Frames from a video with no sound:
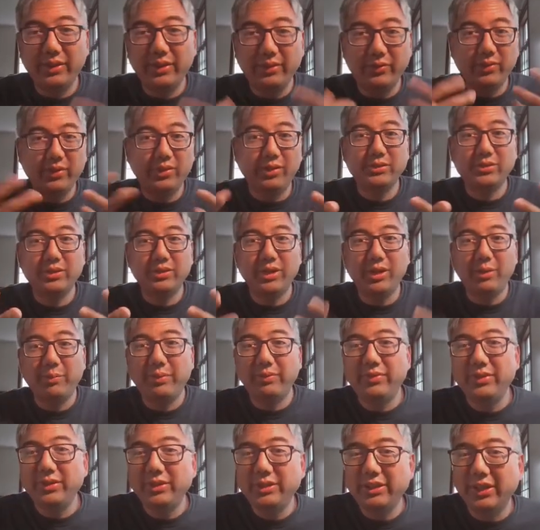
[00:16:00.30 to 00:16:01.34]
it would also help
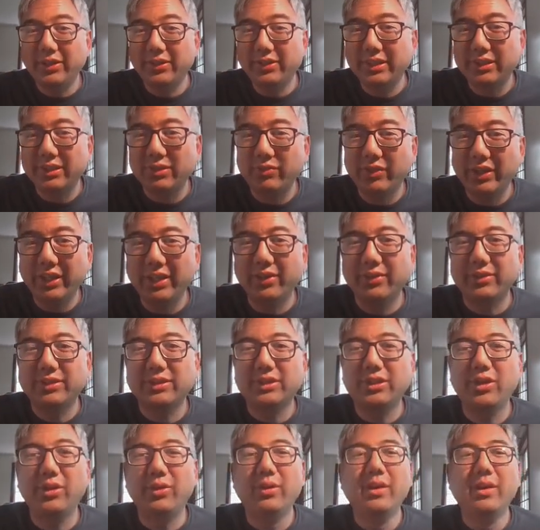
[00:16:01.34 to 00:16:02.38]
if you shared this video.
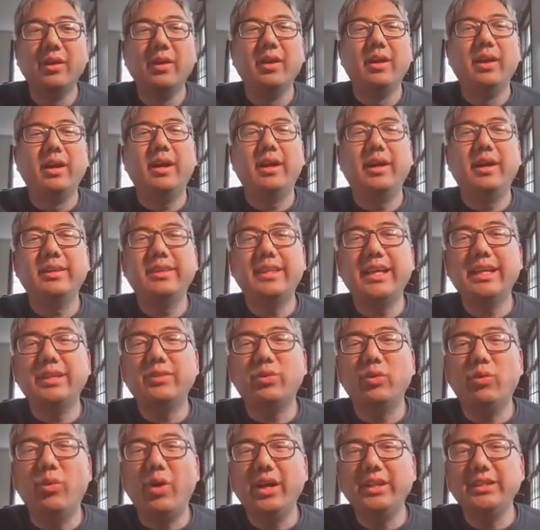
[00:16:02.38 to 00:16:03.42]
So thanks
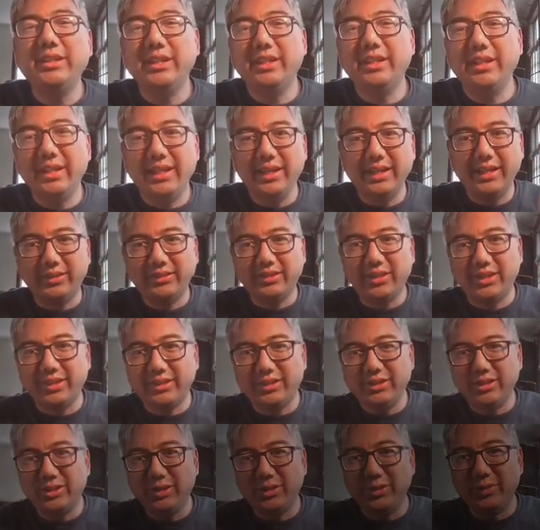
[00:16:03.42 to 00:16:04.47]
for watching, and I'll talk
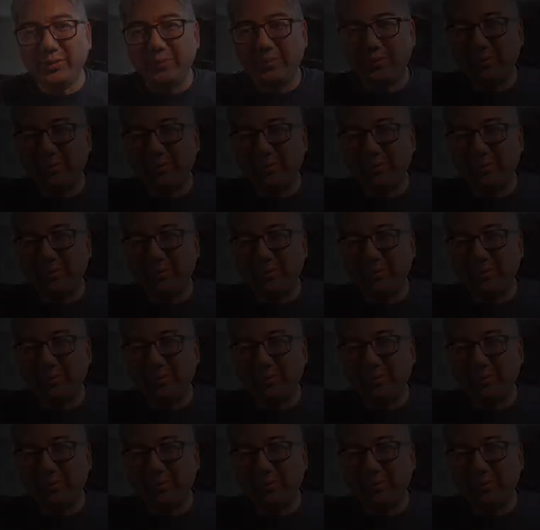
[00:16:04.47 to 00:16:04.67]
to you soon.